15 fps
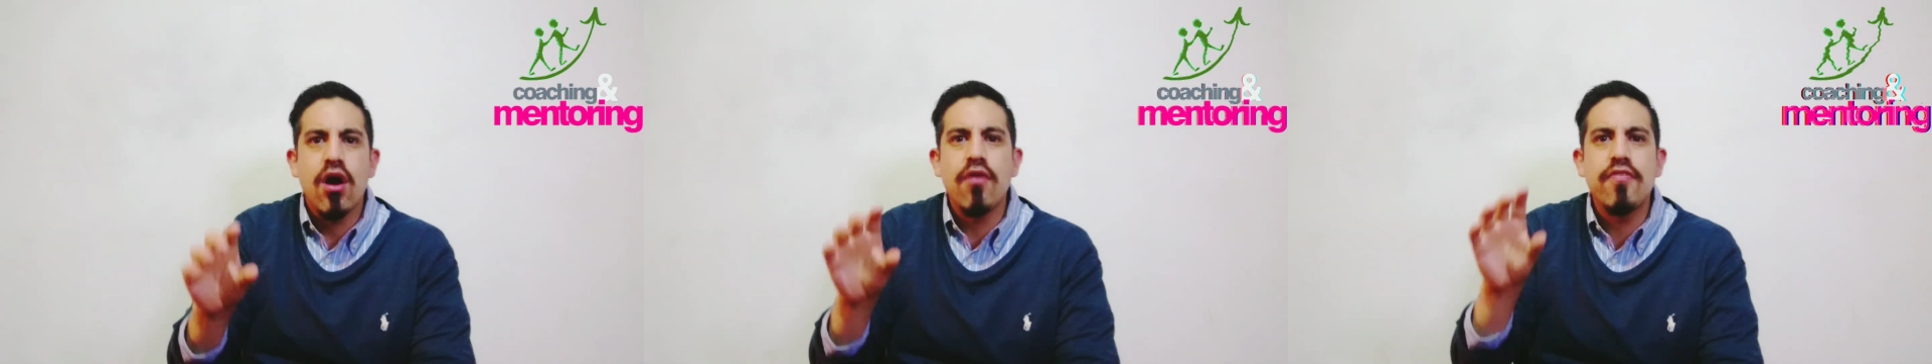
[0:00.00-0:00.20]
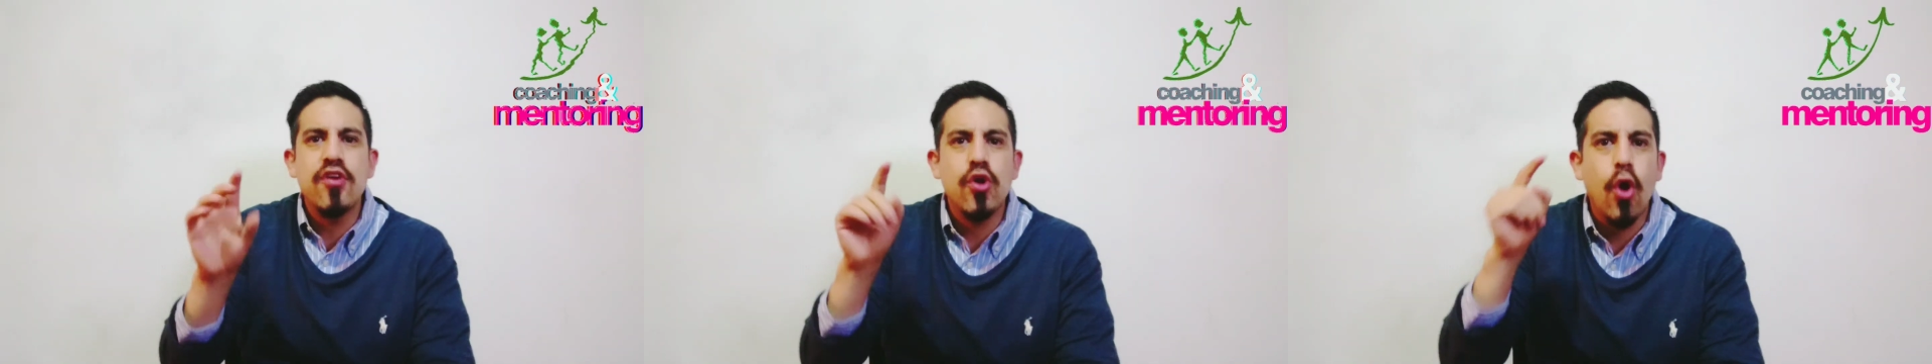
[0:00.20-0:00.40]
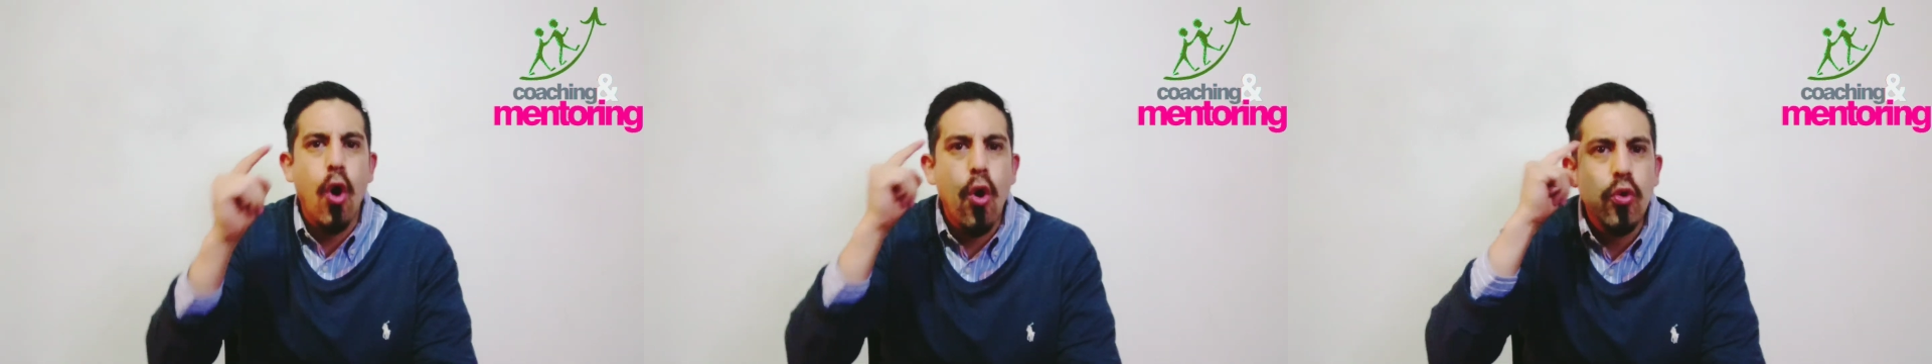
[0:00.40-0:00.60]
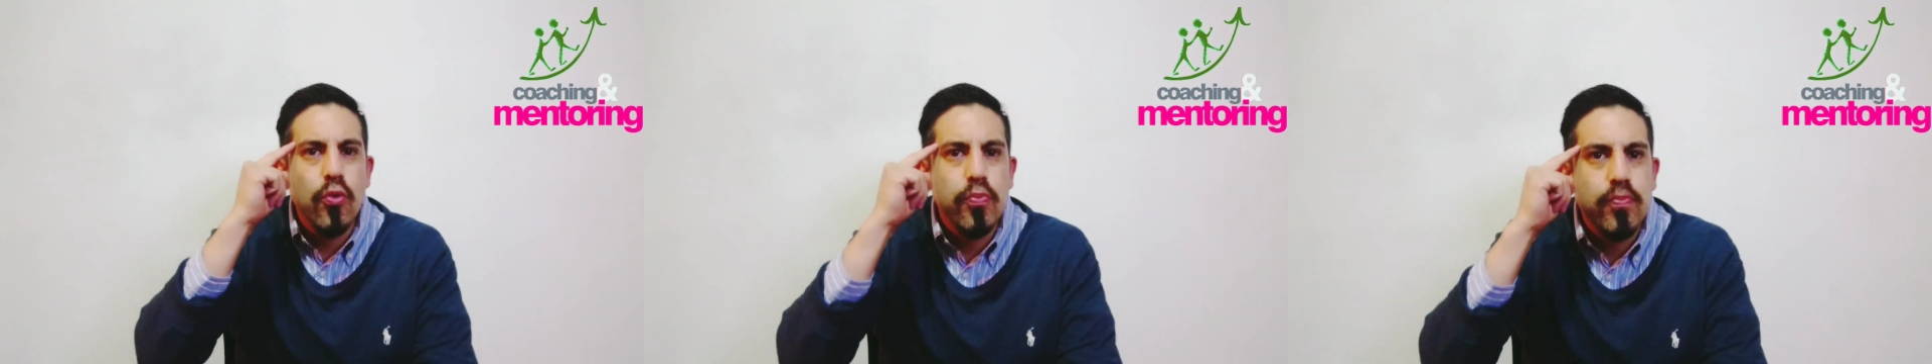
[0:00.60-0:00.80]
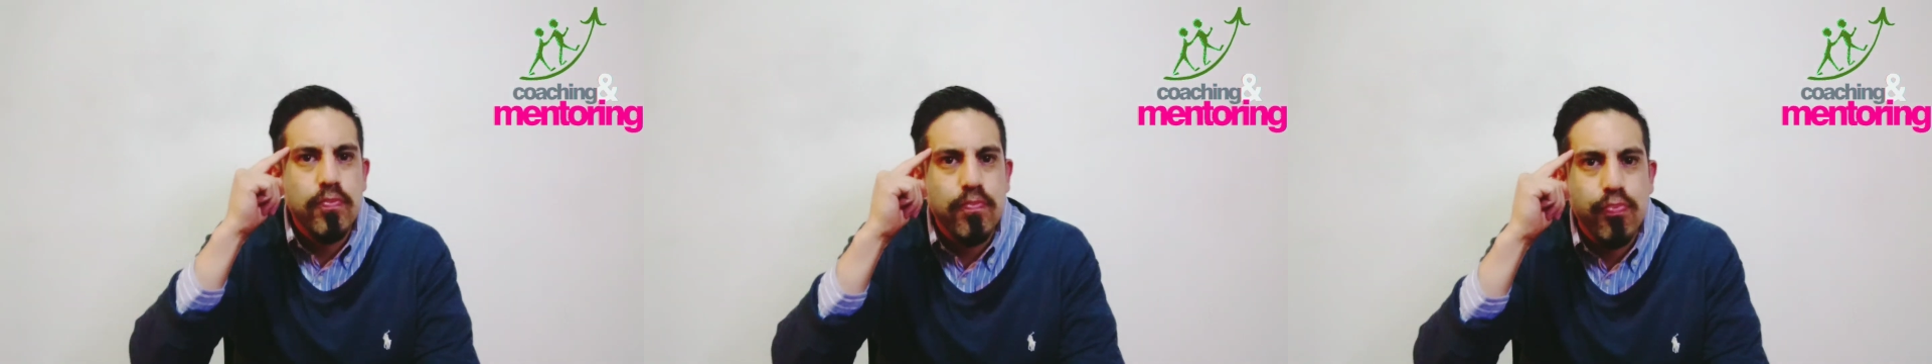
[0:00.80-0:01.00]
of your
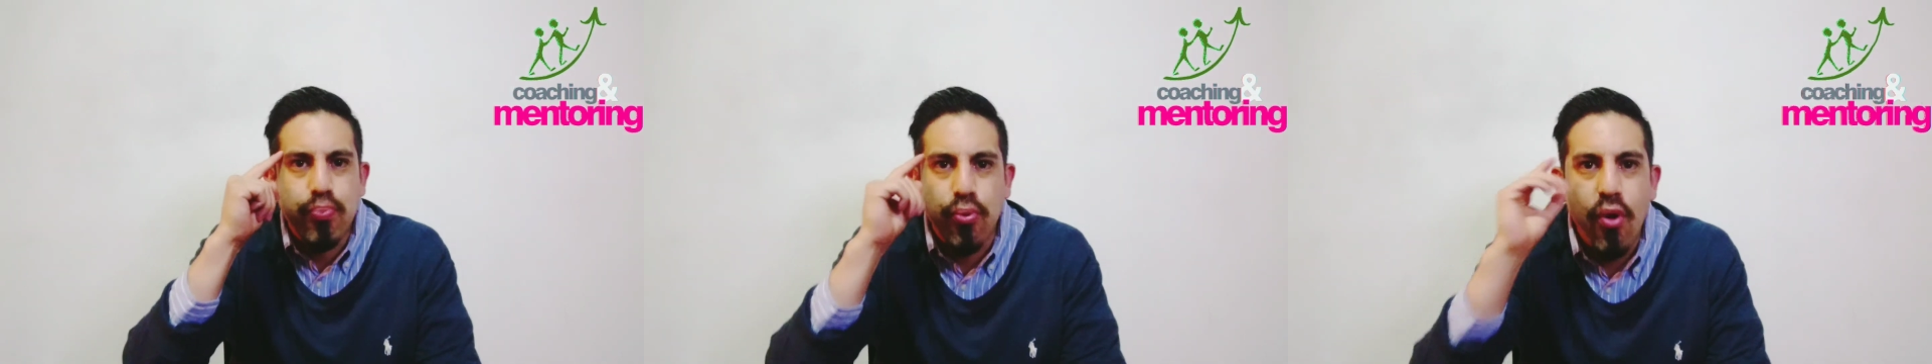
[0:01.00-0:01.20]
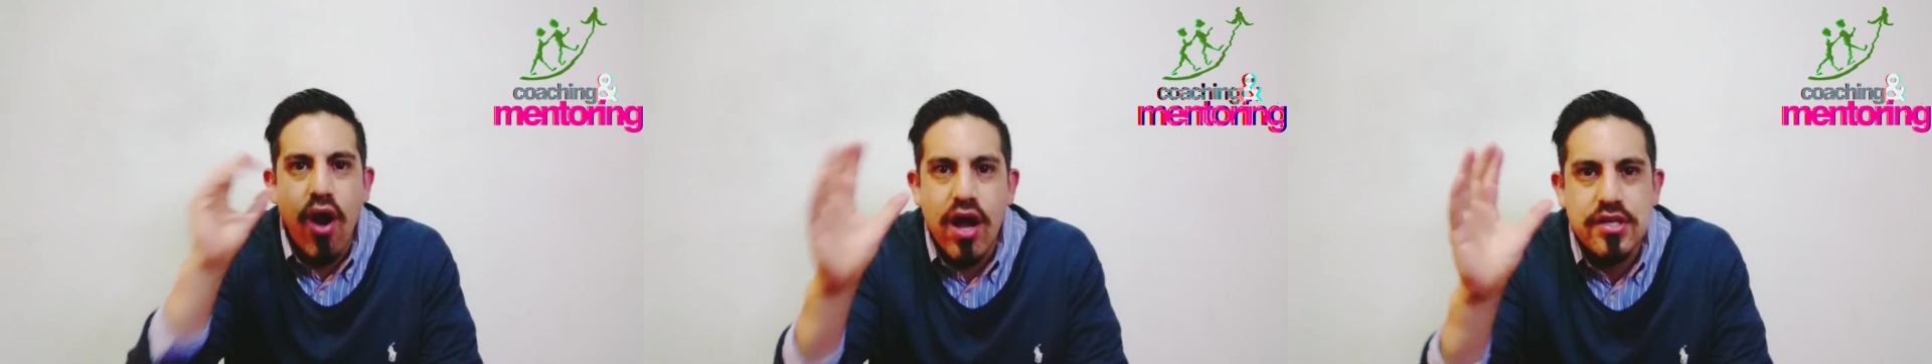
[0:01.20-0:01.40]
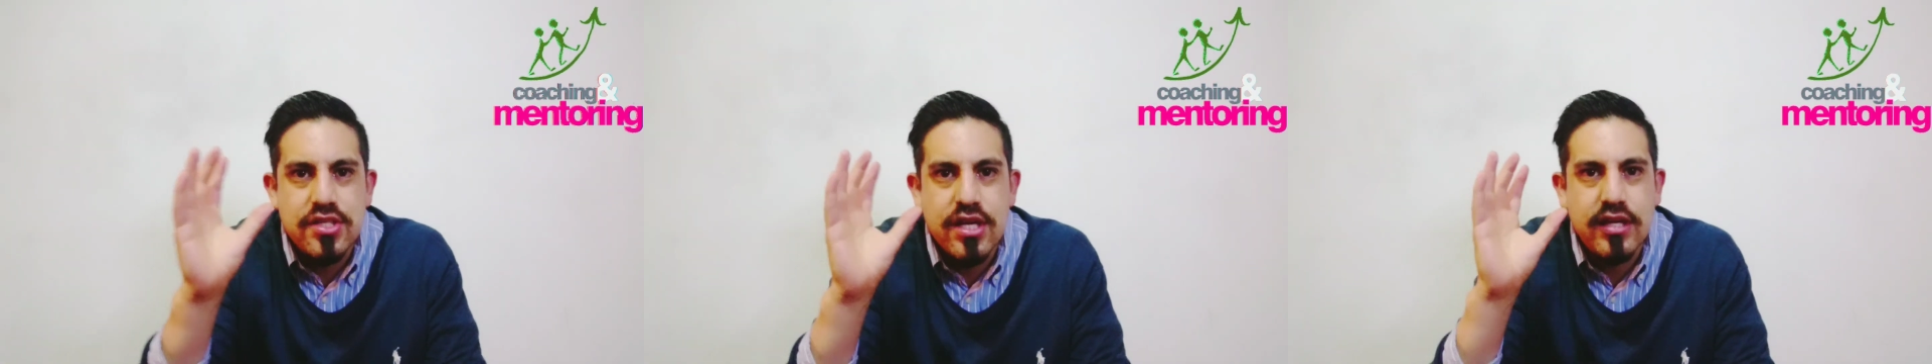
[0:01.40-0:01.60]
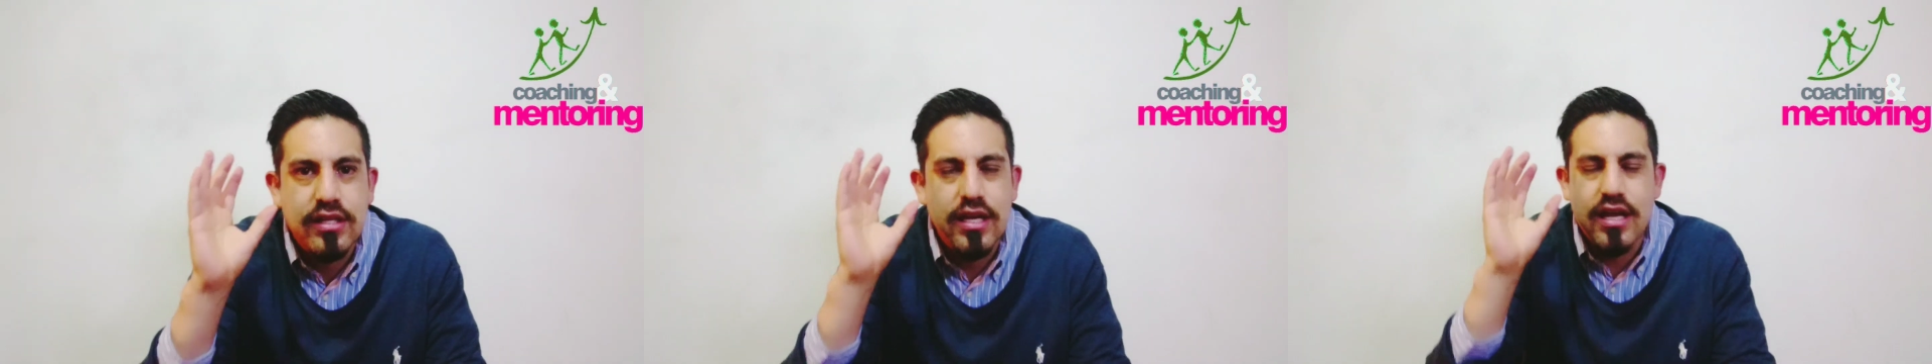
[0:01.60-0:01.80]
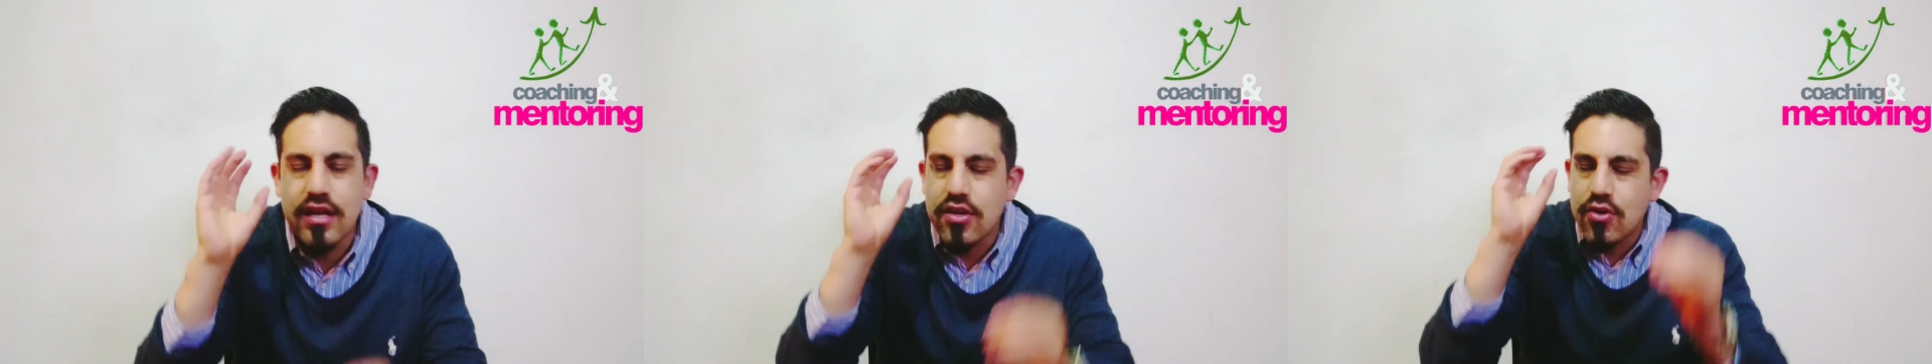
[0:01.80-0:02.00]
own
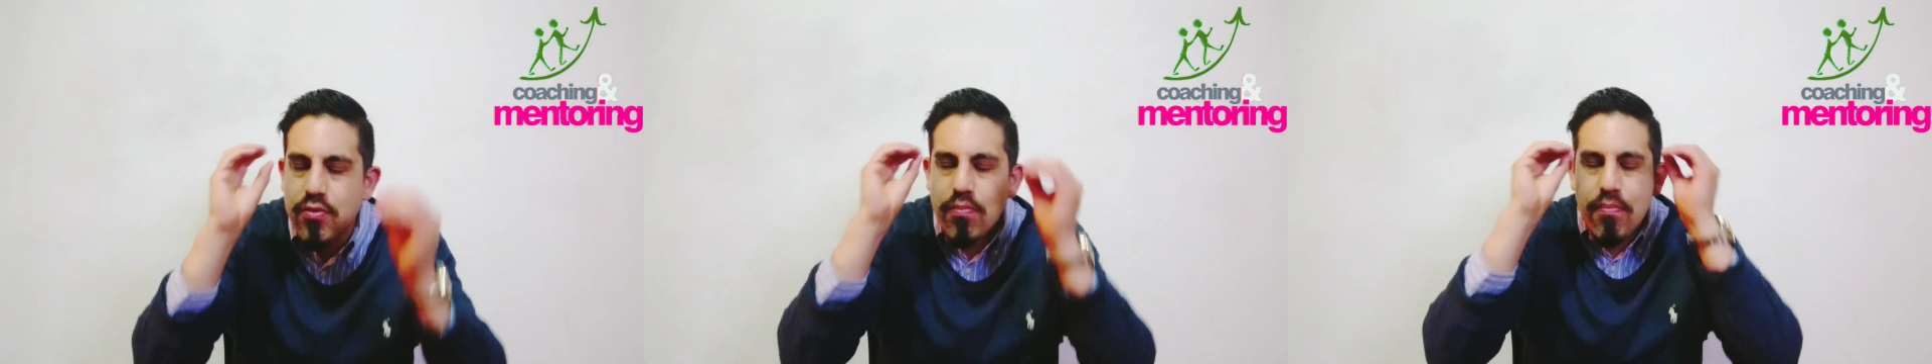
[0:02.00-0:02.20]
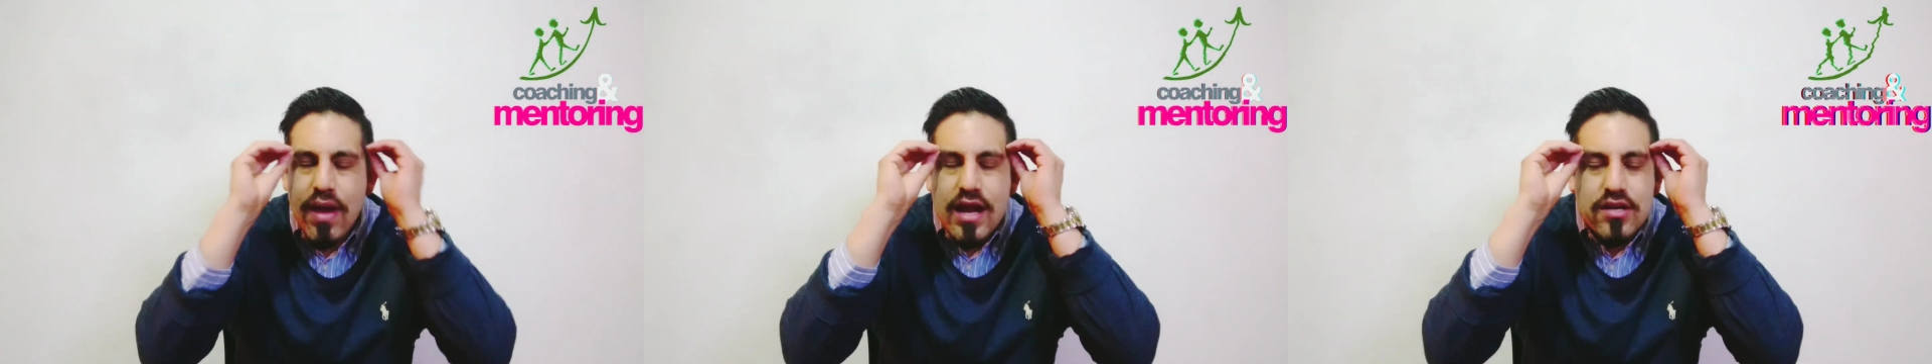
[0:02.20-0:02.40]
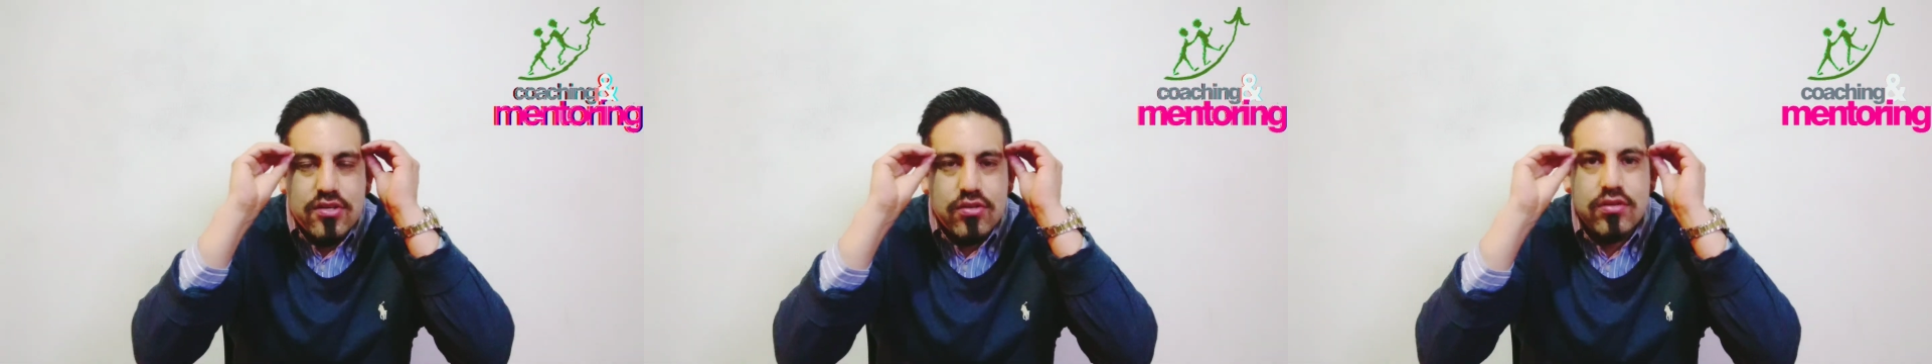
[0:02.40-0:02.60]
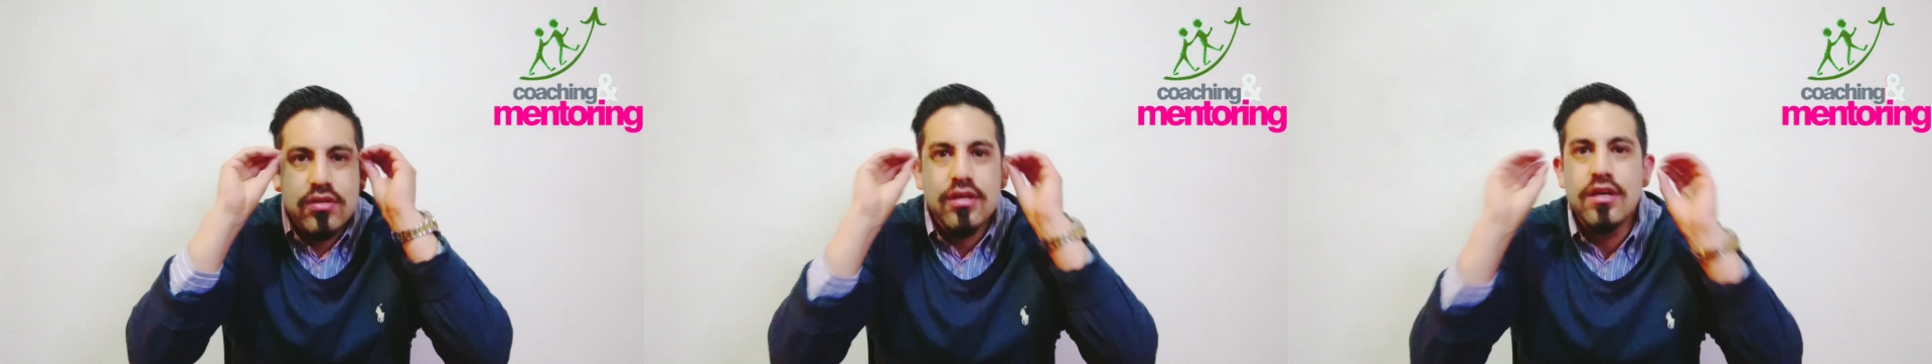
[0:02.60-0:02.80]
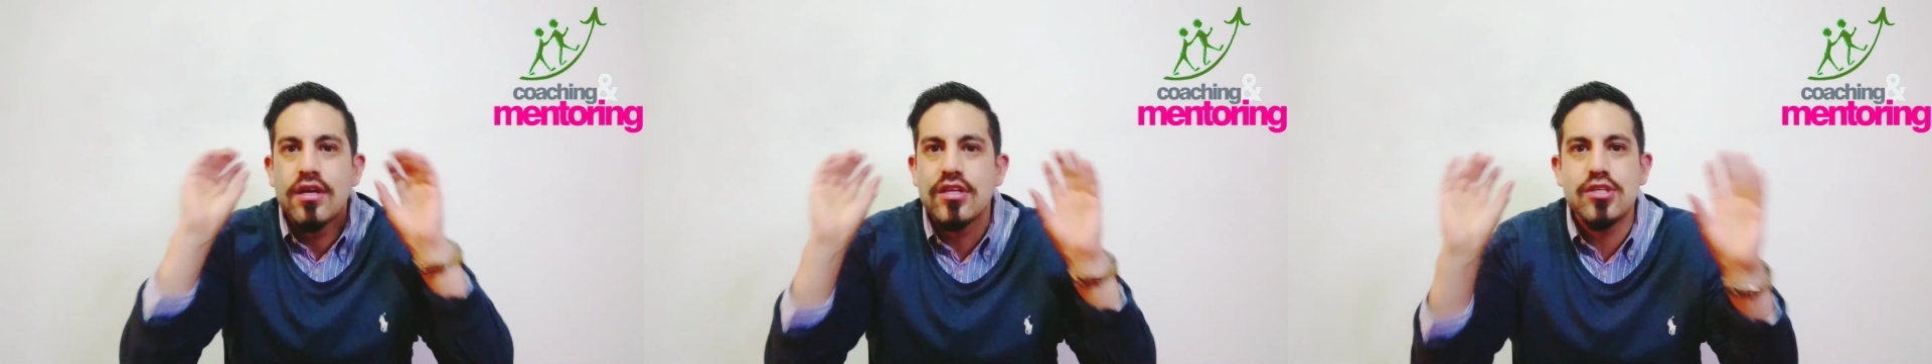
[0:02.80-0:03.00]
project in your mental